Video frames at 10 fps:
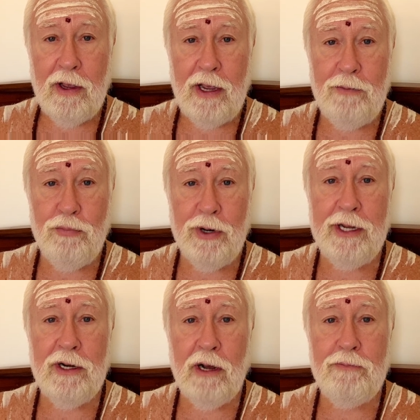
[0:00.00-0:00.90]
and bring
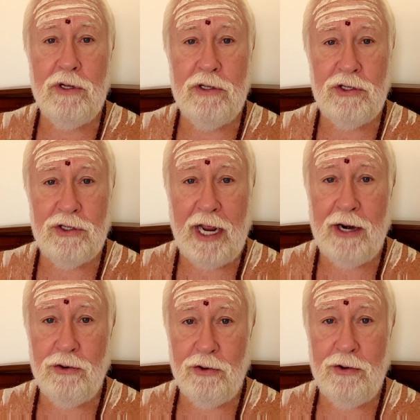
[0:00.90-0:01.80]
it up to the
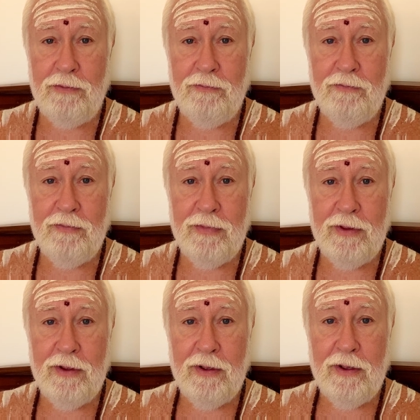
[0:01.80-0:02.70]
standard,
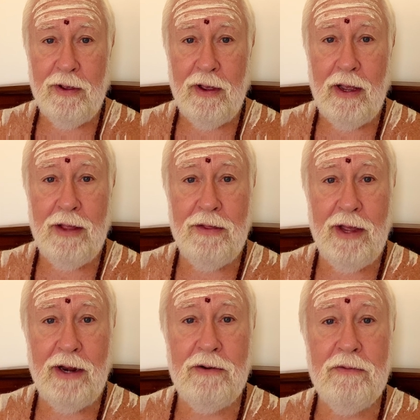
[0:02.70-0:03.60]
and
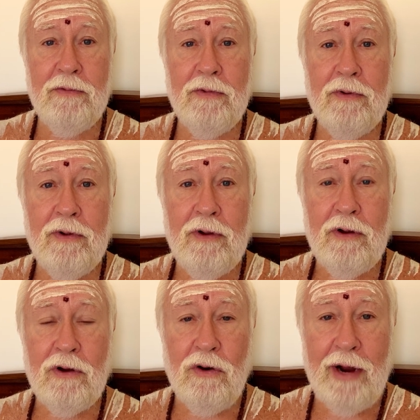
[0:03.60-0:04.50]
then
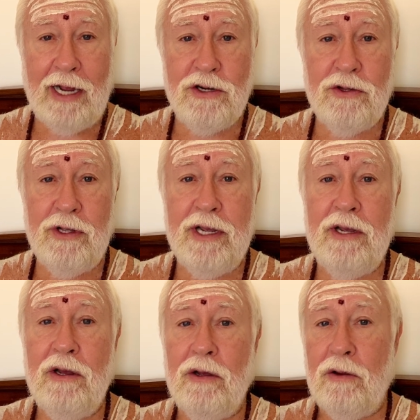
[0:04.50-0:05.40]

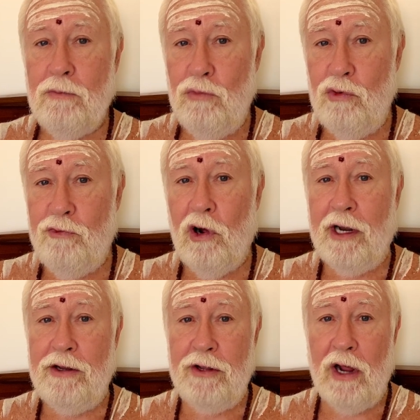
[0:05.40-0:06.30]
gradually move
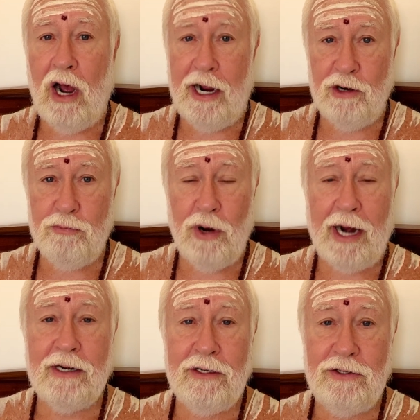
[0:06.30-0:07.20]
on to the higher
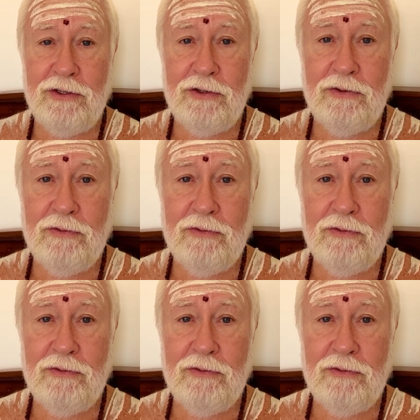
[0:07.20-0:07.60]
practice.